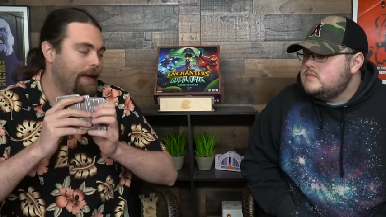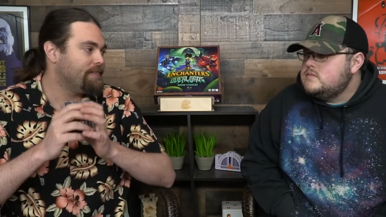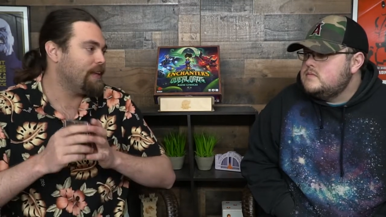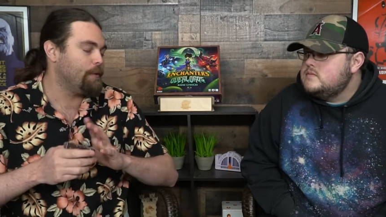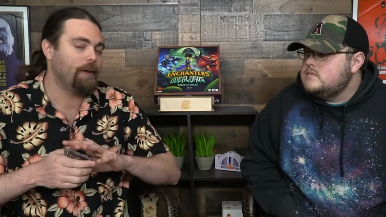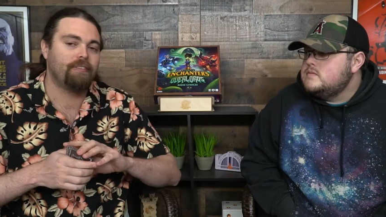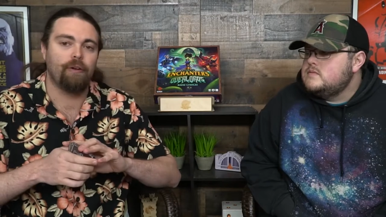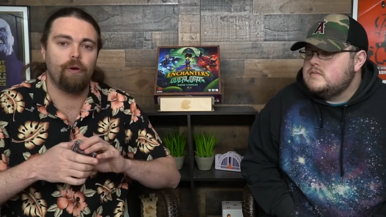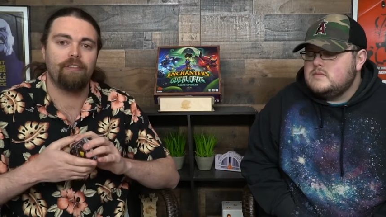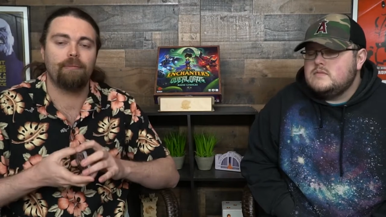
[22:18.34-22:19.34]
Speaker 1: etc.,
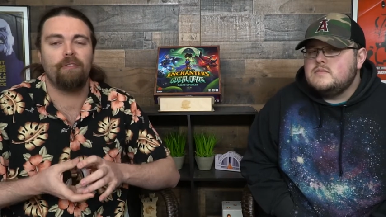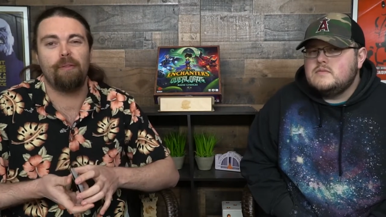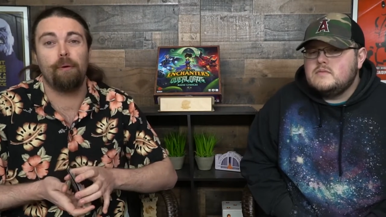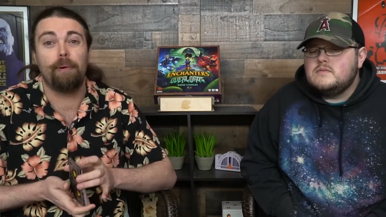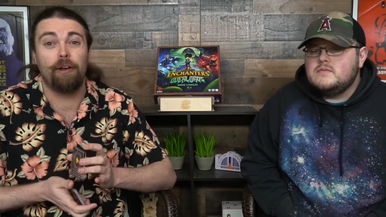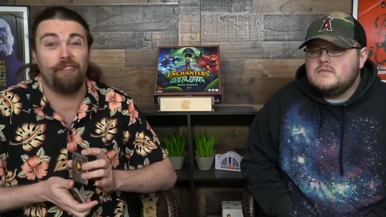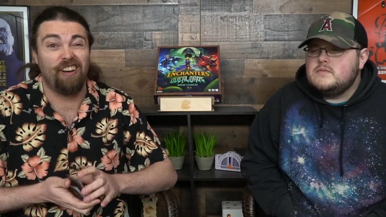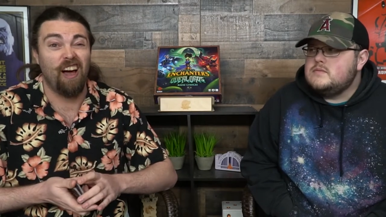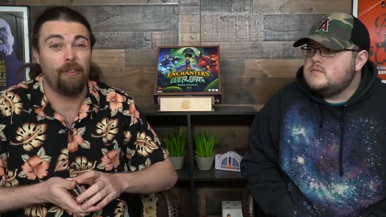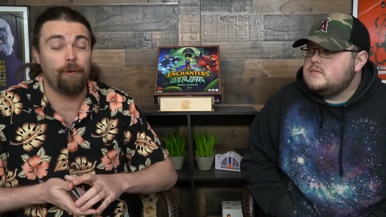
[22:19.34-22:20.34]
etc. Some of them are better
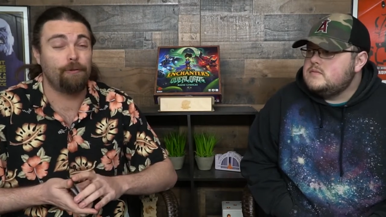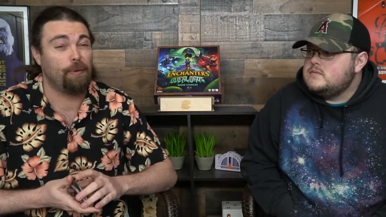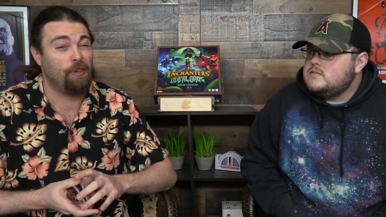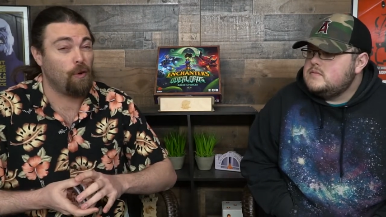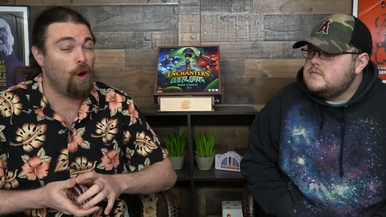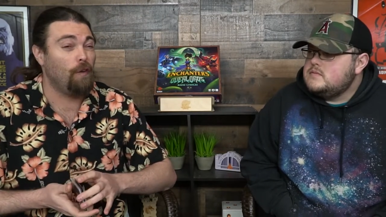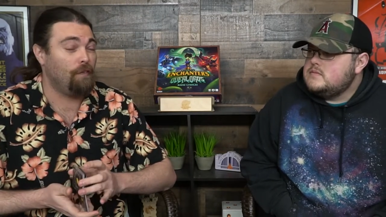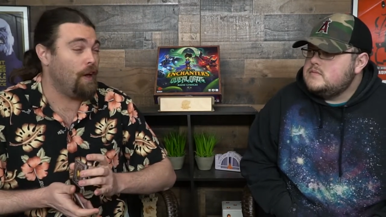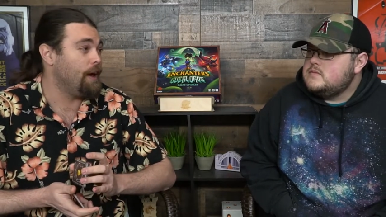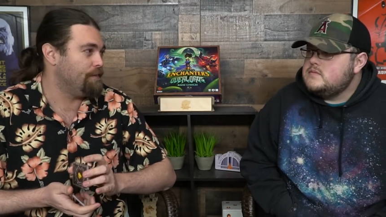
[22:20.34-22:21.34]
than others, but they're all
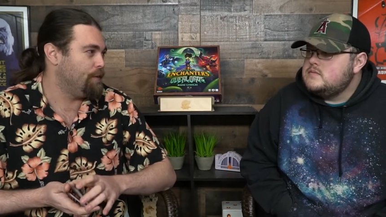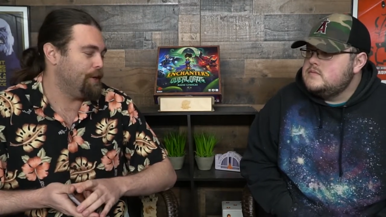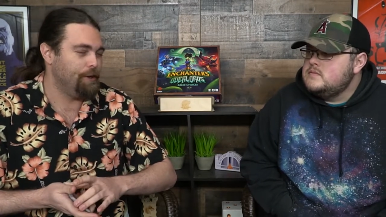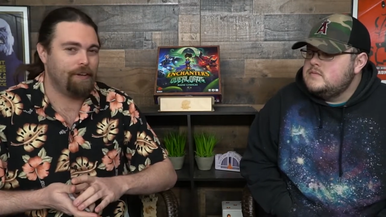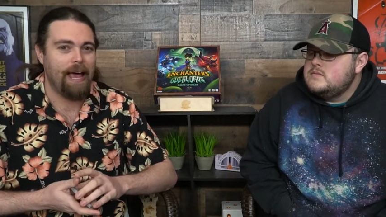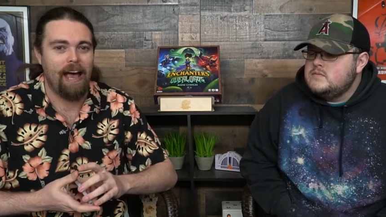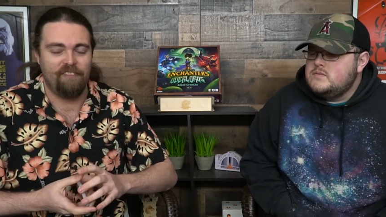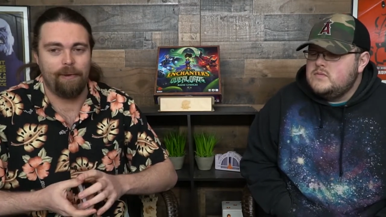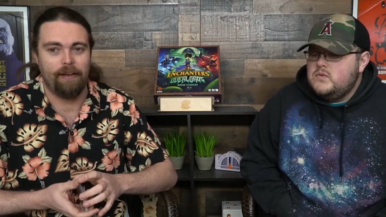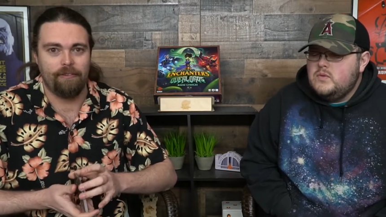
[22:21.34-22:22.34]
not very good to
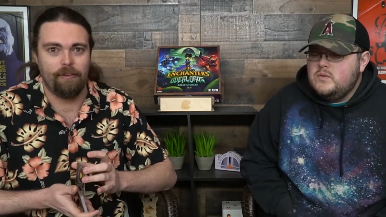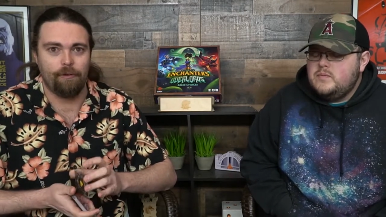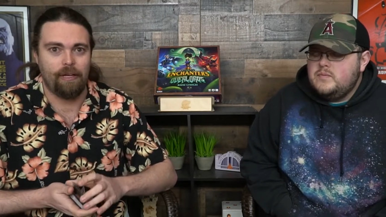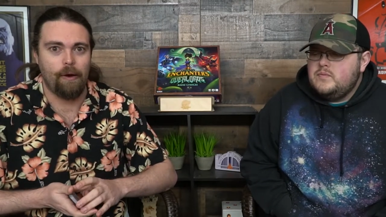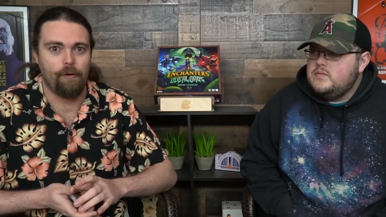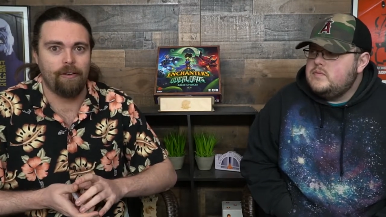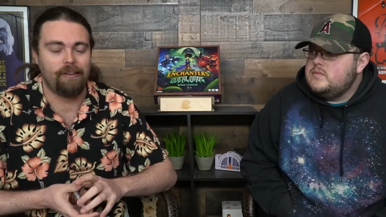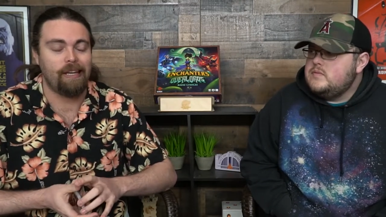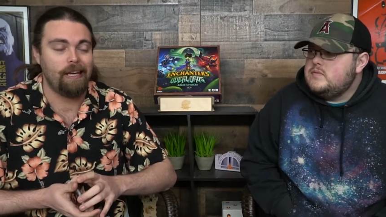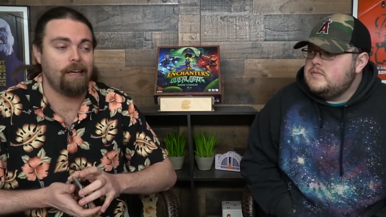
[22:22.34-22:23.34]
have because they're
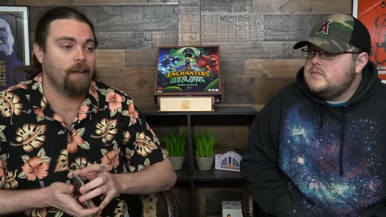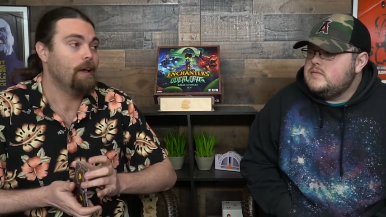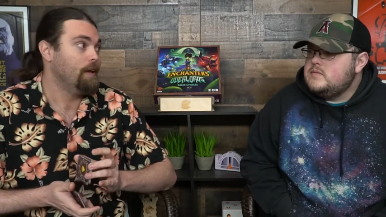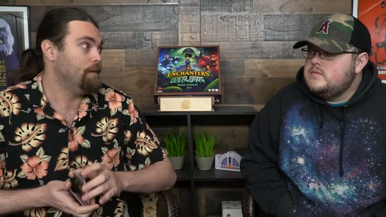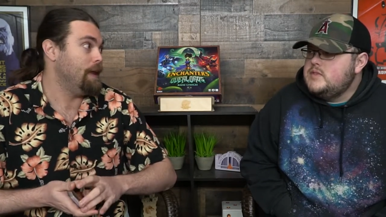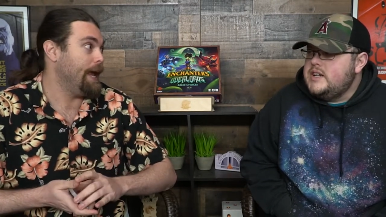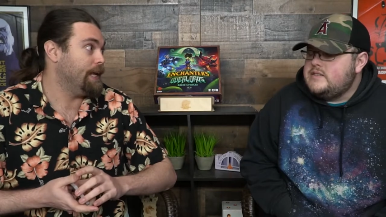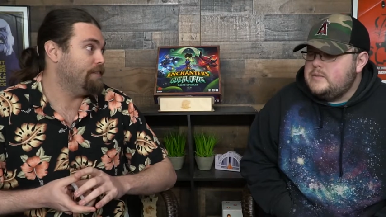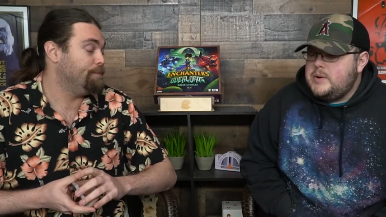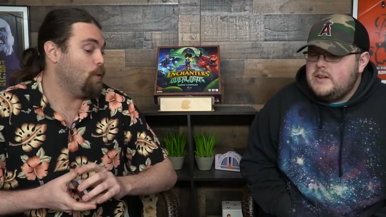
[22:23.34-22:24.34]
guaranteed
Speaker 2: negative
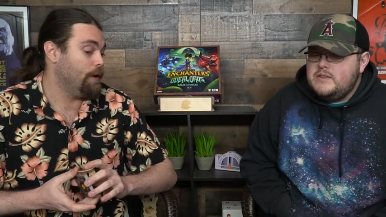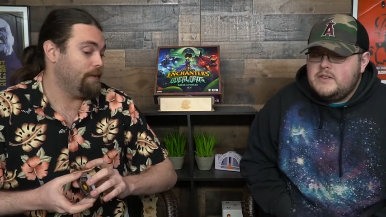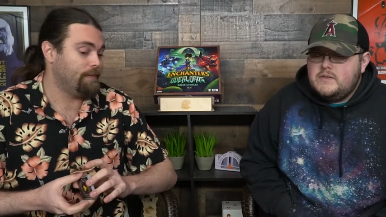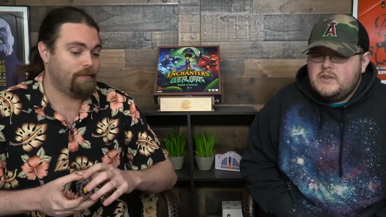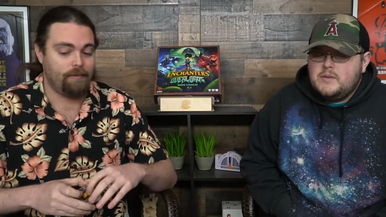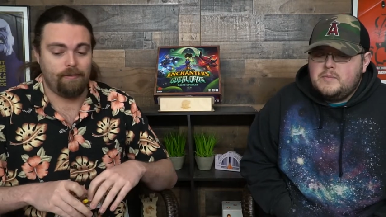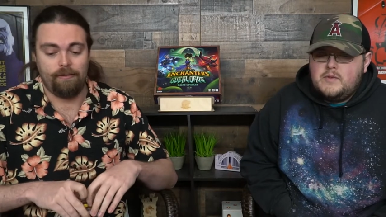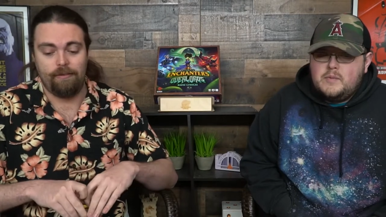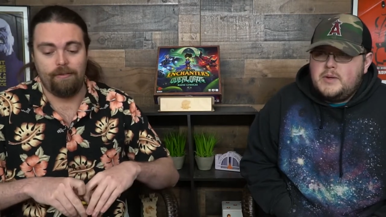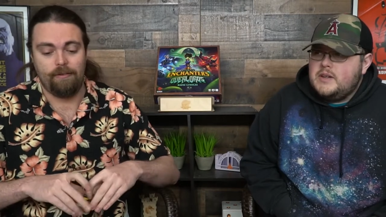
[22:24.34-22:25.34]
points. Yeah, it's a penalty
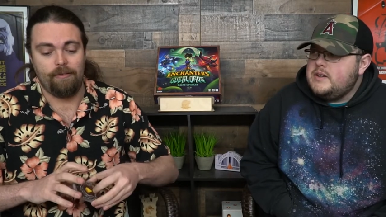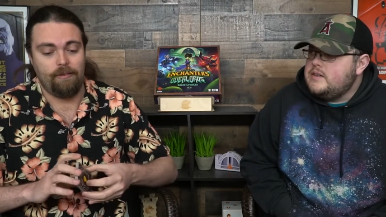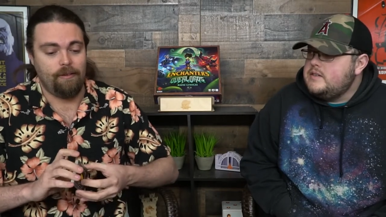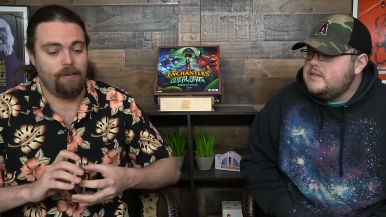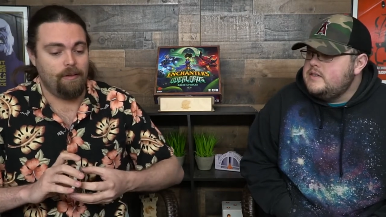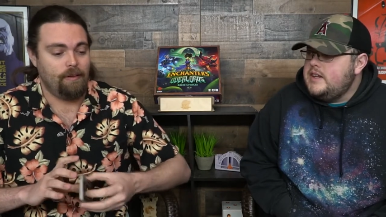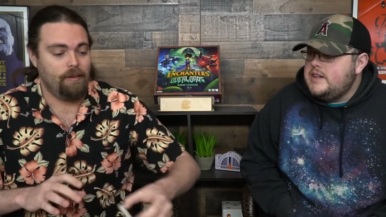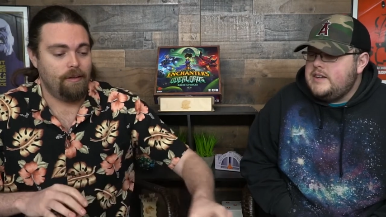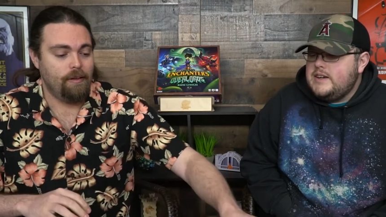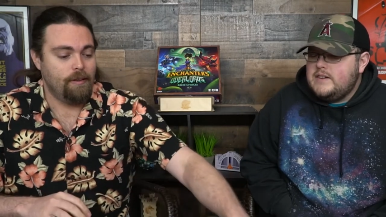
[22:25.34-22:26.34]
for being
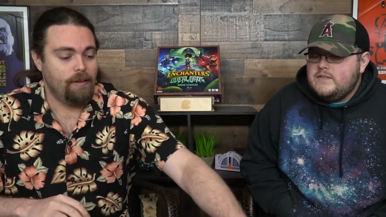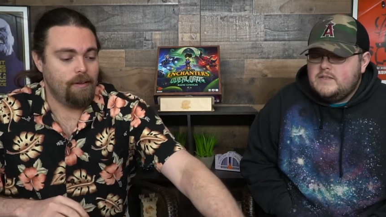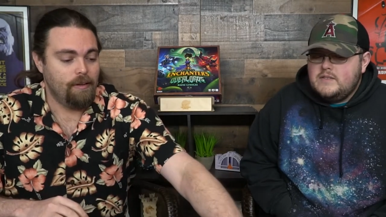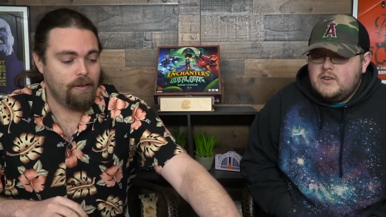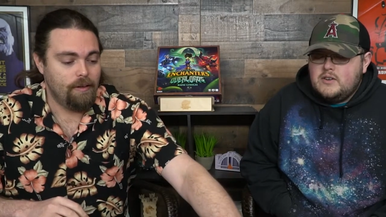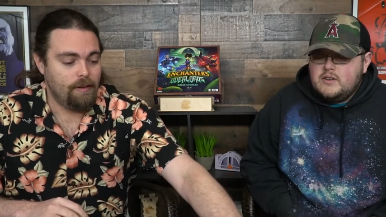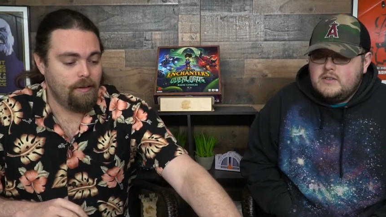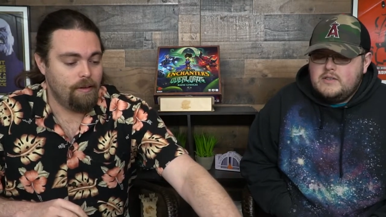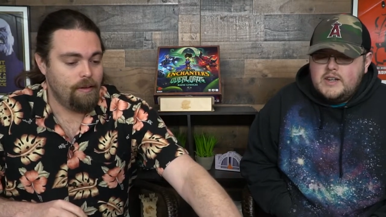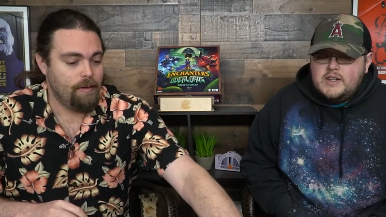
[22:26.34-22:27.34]
that negative, or
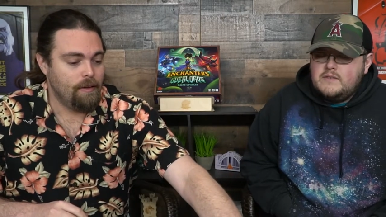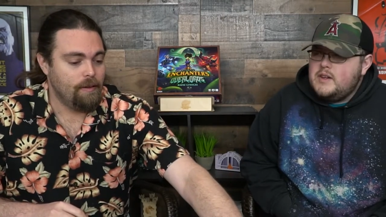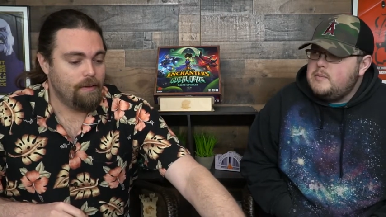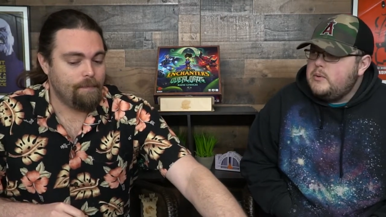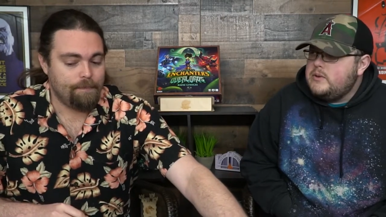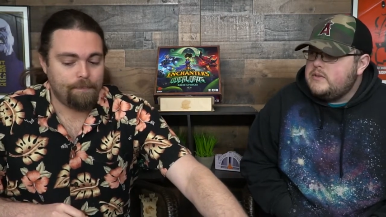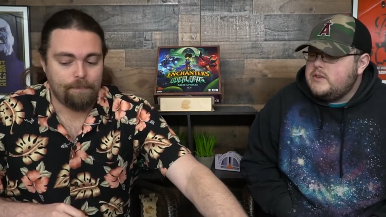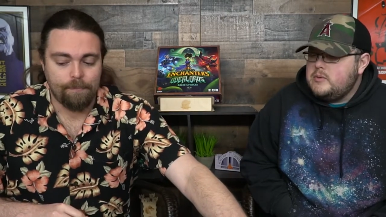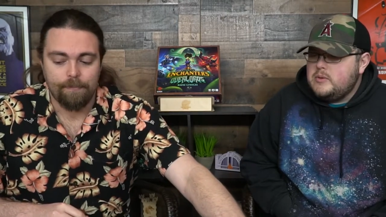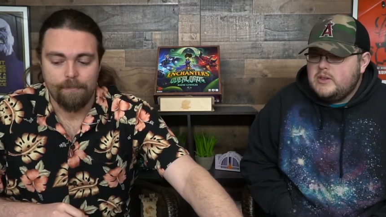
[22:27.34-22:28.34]
negative 10 points
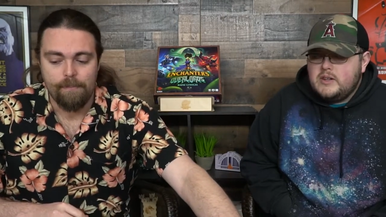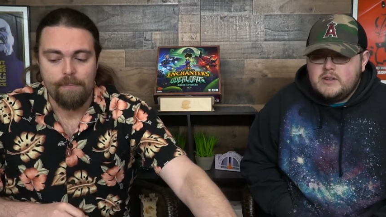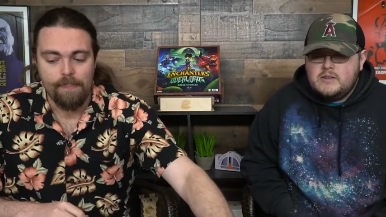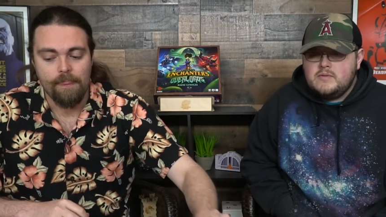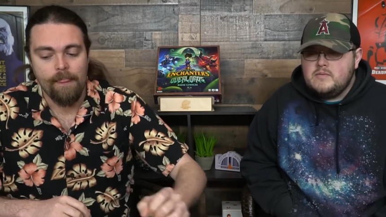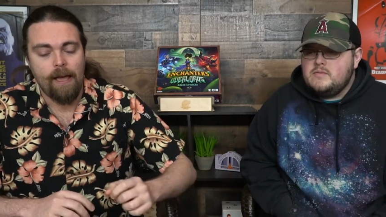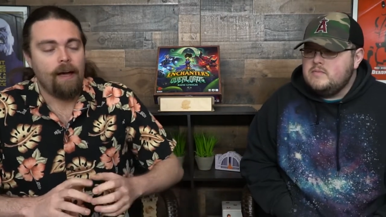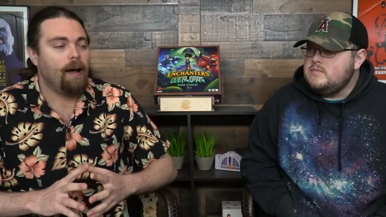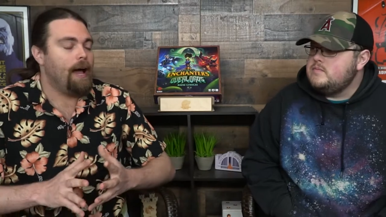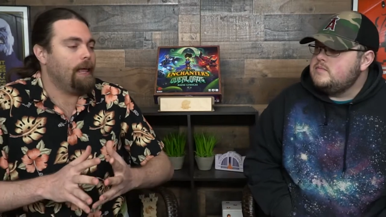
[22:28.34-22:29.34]
accumulated.
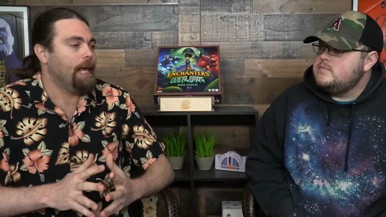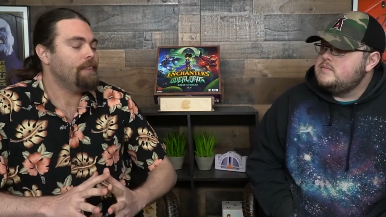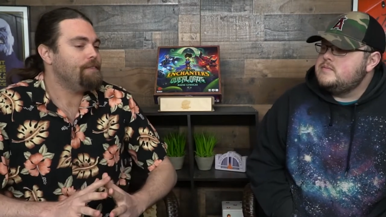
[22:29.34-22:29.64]
I like the